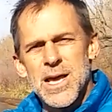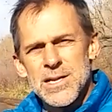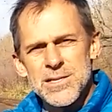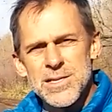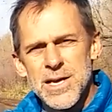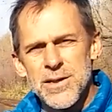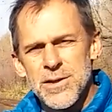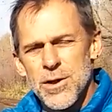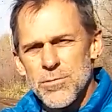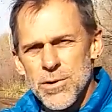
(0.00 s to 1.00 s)
and
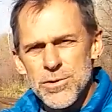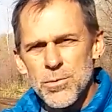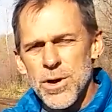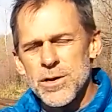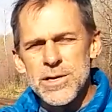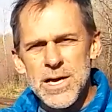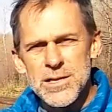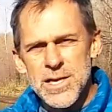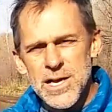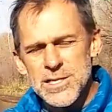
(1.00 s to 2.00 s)
instead run the water
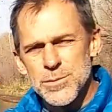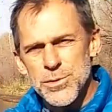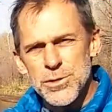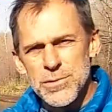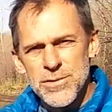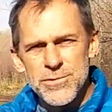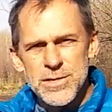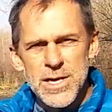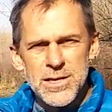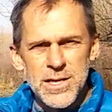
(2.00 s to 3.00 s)
down the Poudre
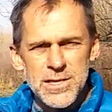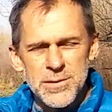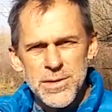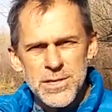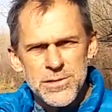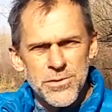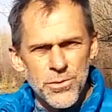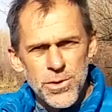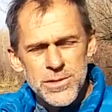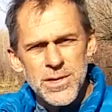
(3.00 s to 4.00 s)
River and let them get to
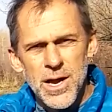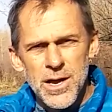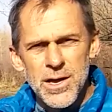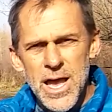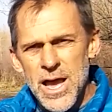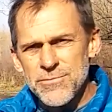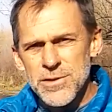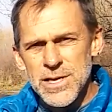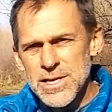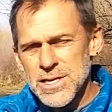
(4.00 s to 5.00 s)
Thornton
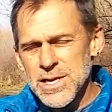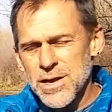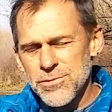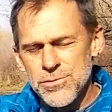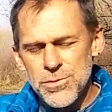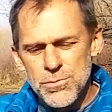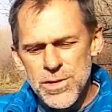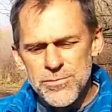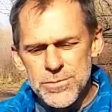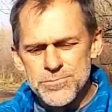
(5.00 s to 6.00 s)
after they get it down through the
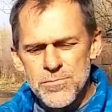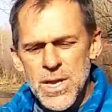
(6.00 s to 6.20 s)
river.